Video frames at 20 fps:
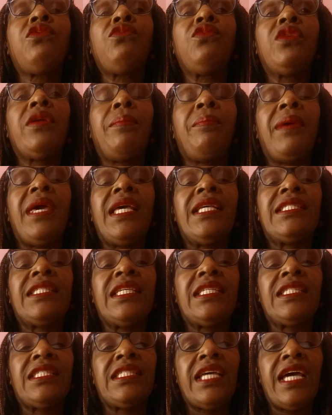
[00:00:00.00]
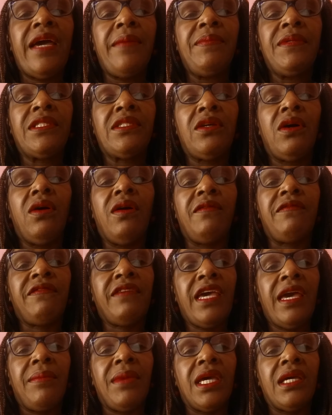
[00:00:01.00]
through the basic steps
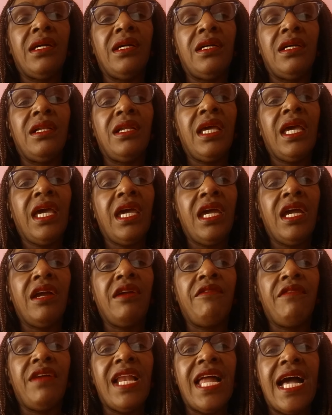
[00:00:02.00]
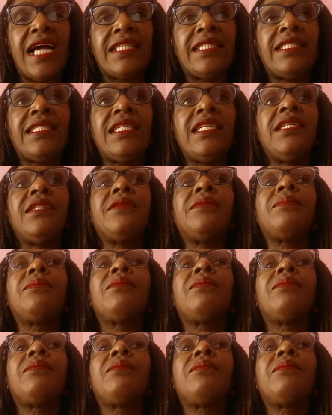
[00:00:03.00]
of chemical hair relaxing.